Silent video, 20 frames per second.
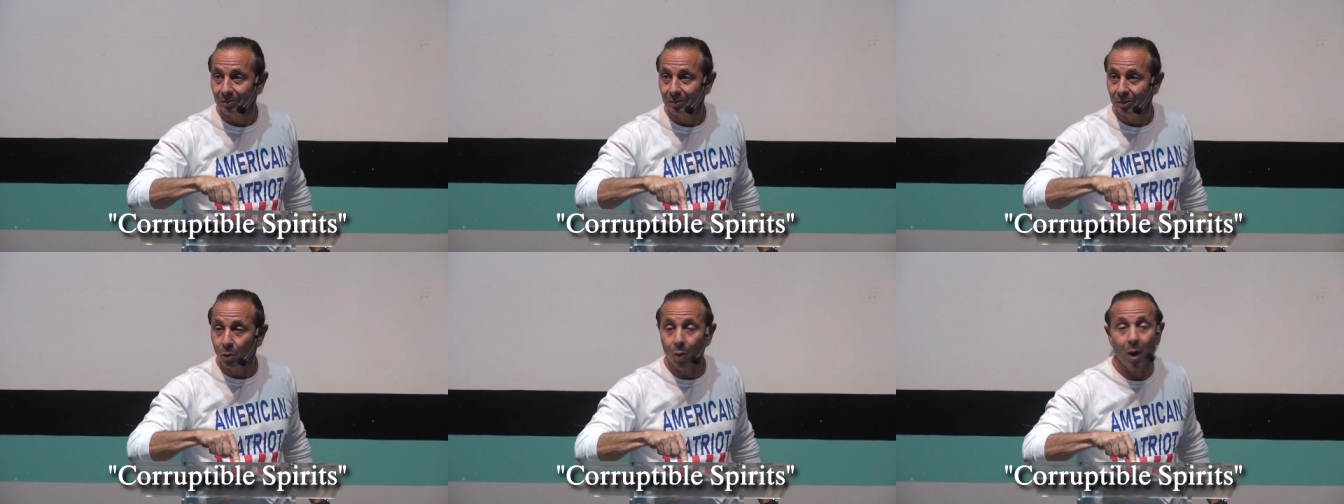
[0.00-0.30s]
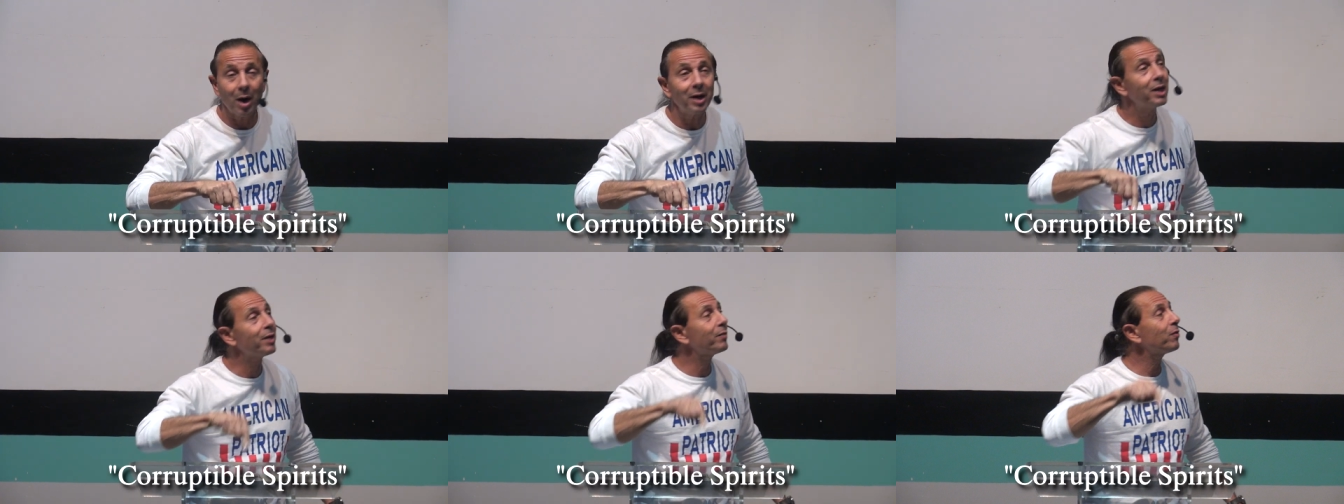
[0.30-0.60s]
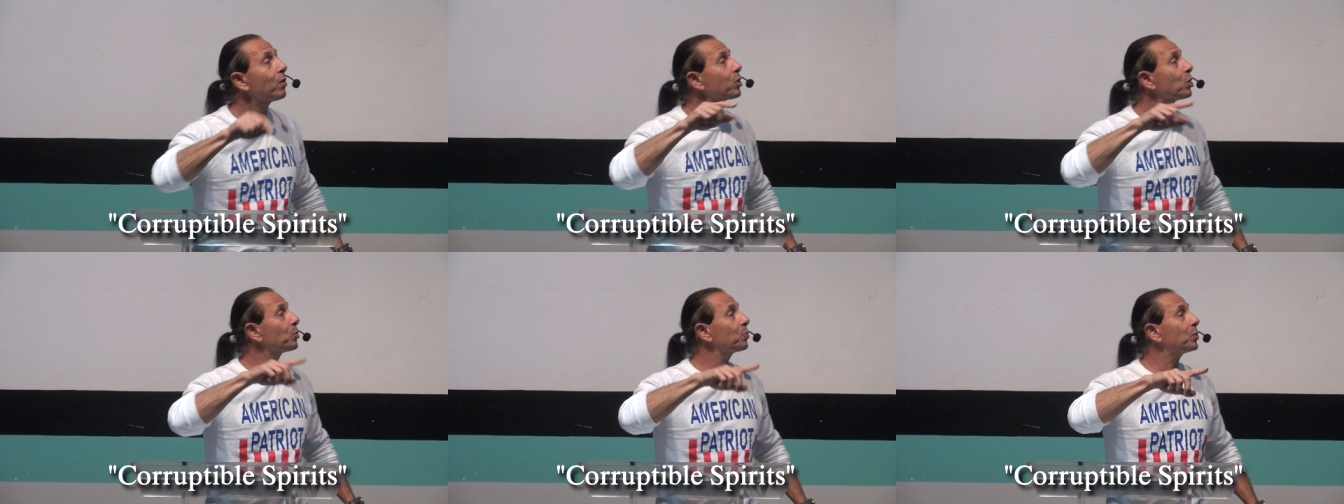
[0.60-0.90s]
Why give
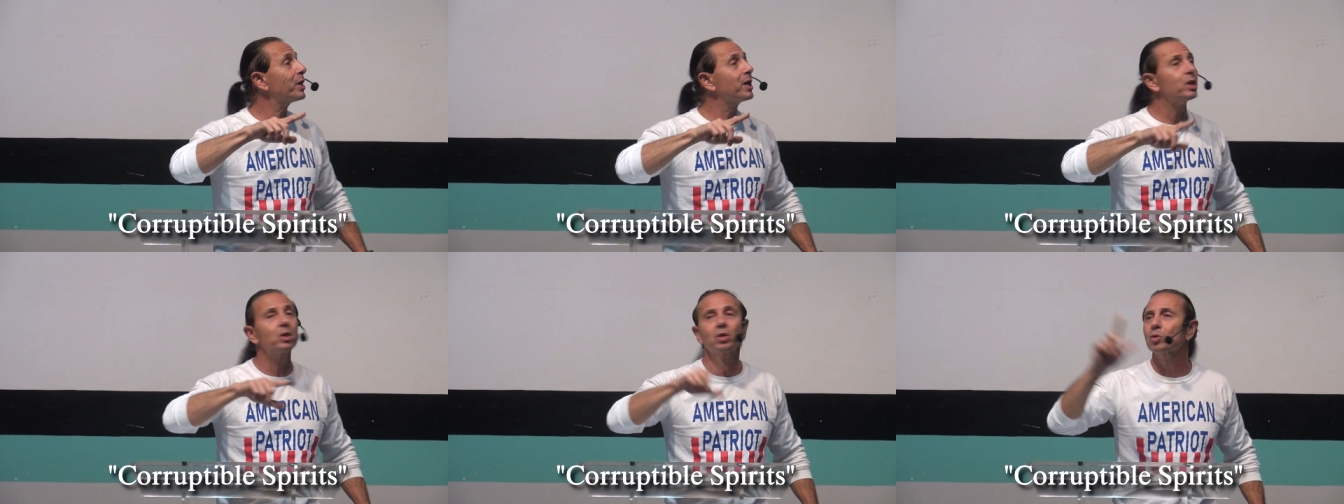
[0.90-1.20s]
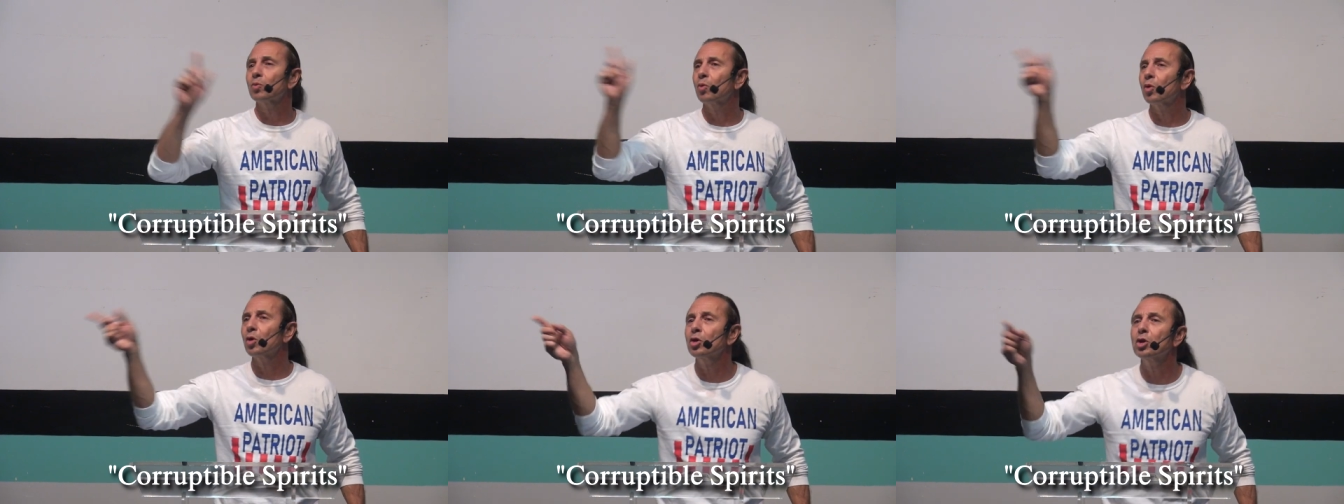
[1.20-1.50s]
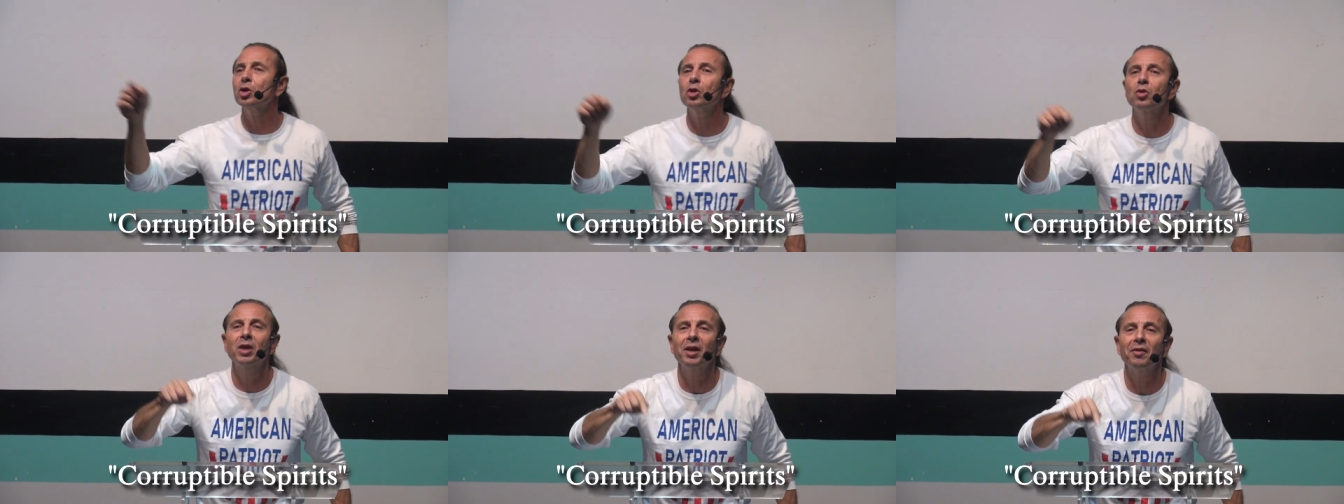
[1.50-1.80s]
other places? Where do
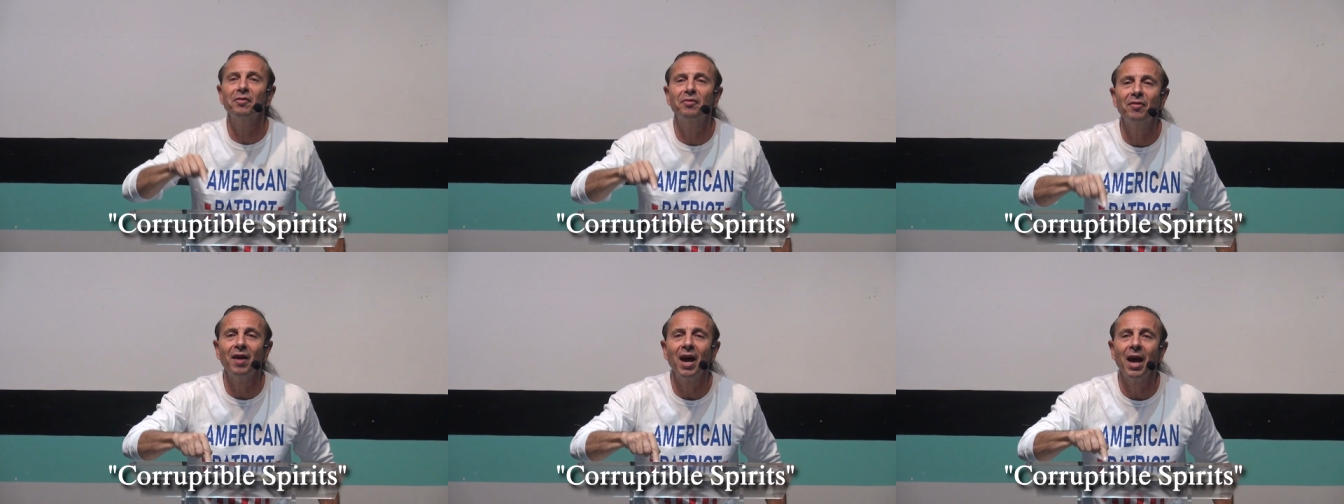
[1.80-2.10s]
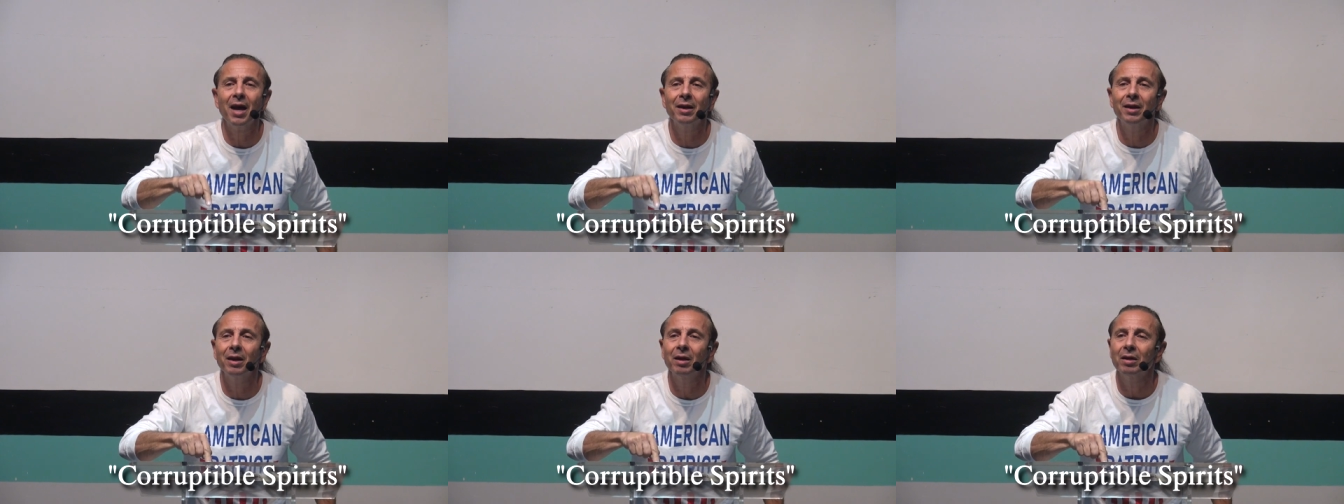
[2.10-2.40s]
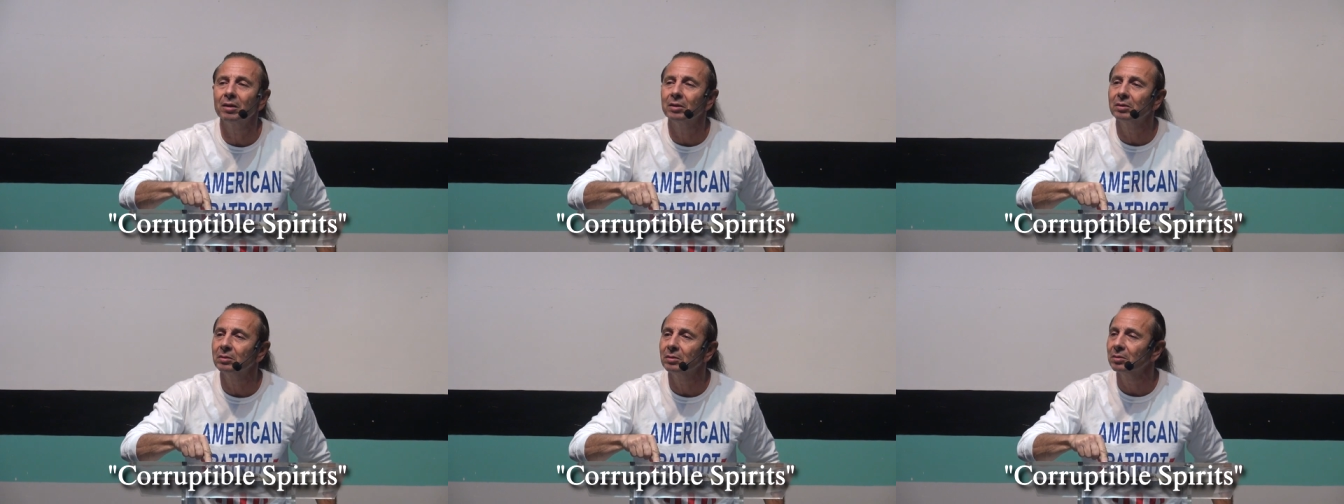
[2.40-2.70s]
you get fed?
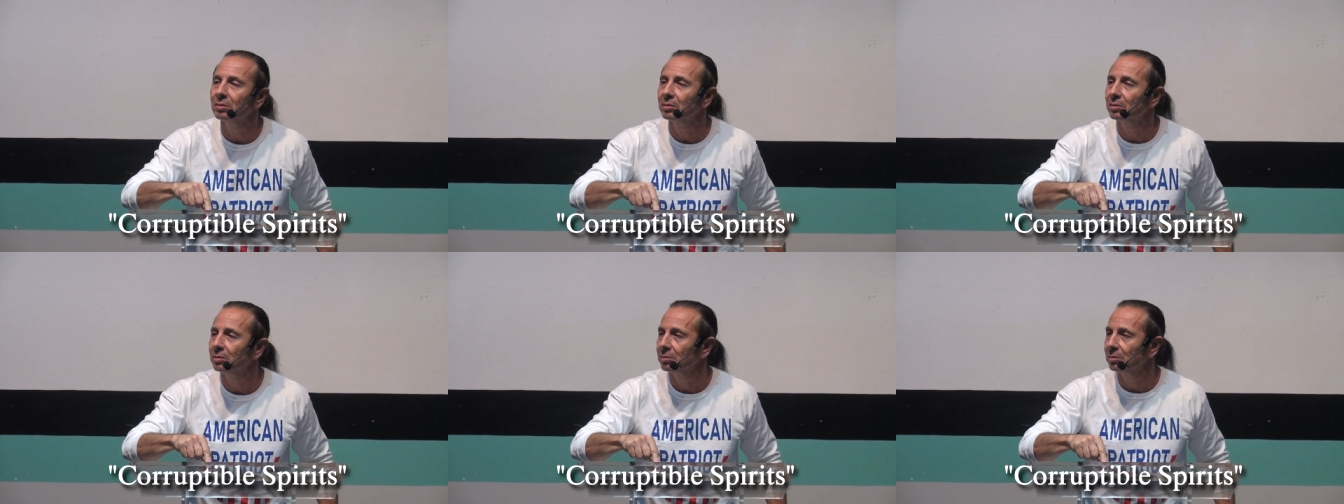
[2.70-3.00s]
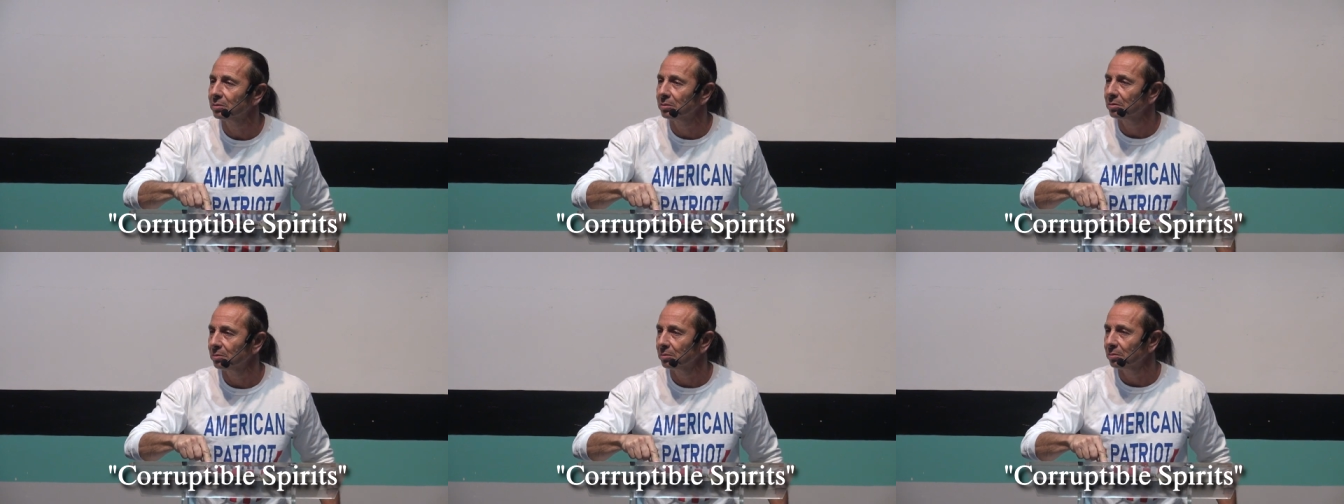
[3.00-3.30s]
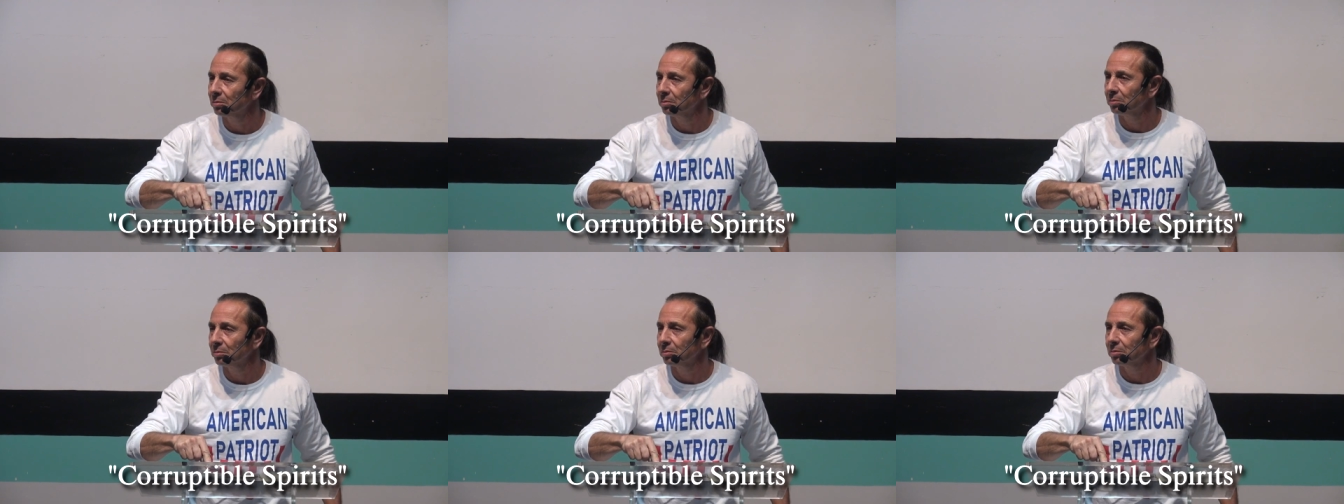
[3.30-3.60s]

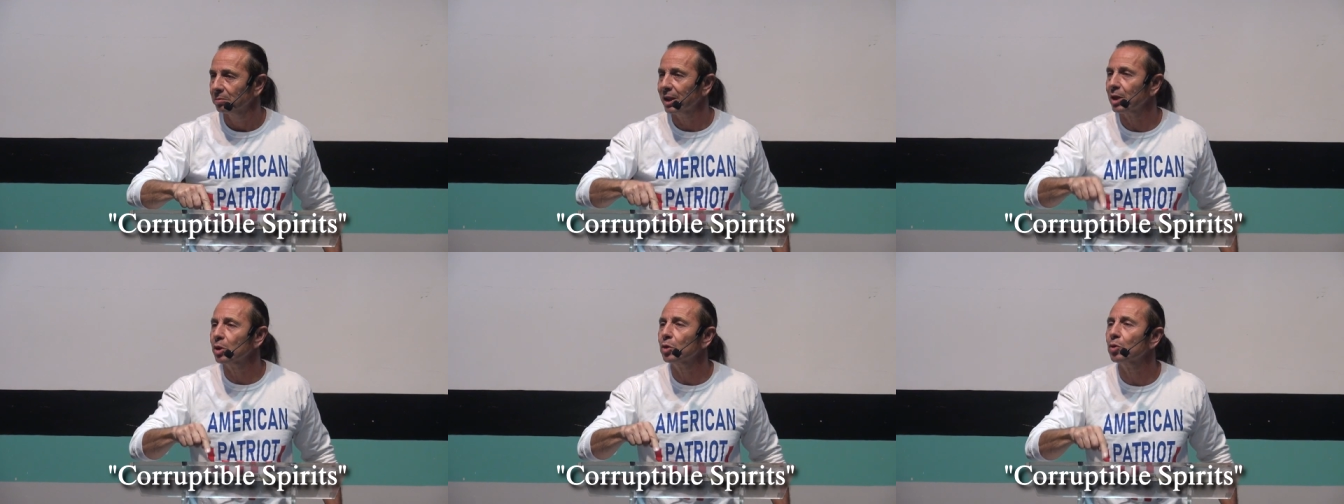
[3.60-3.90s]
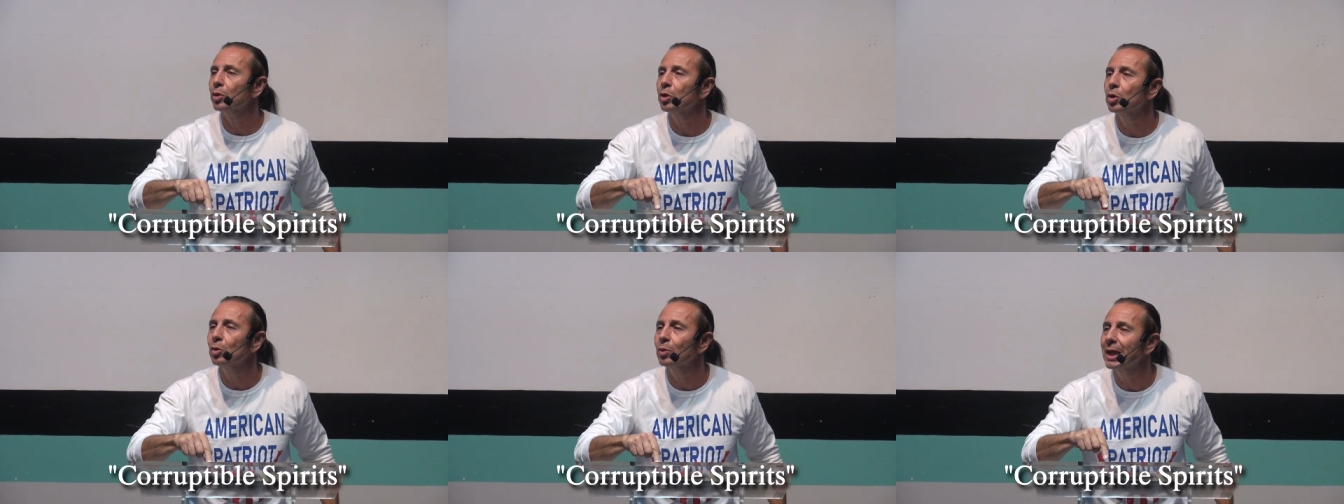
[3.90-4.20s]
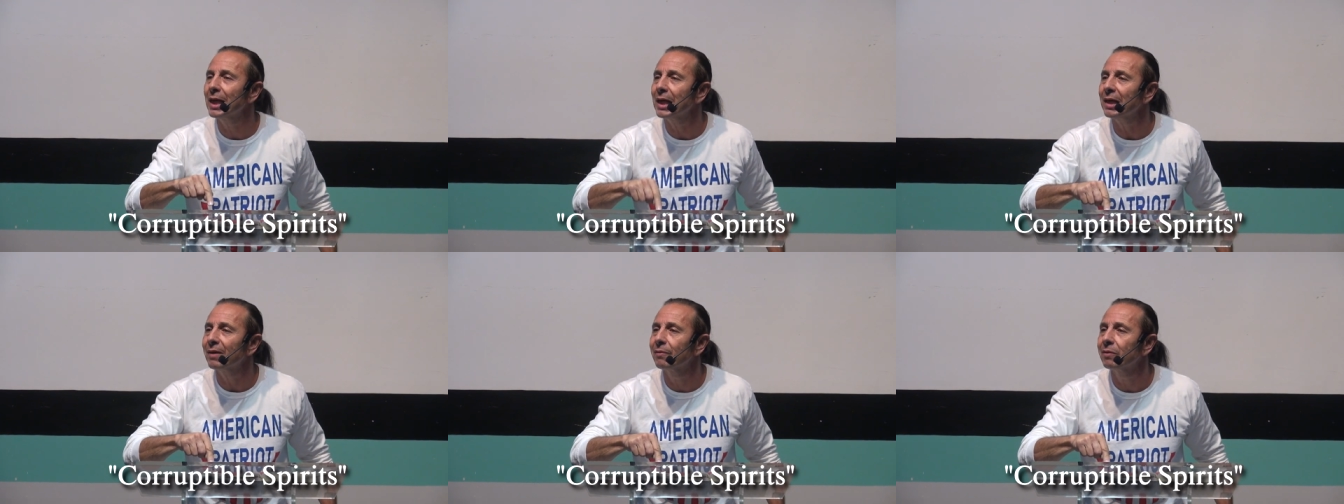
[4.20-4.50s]
That's where you
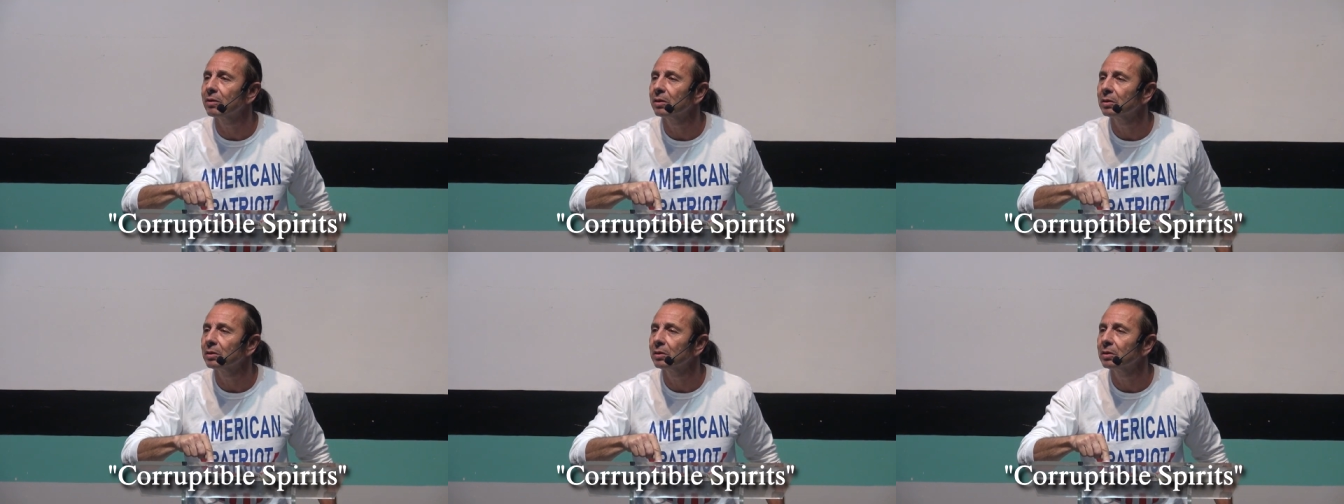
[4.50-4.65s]
give.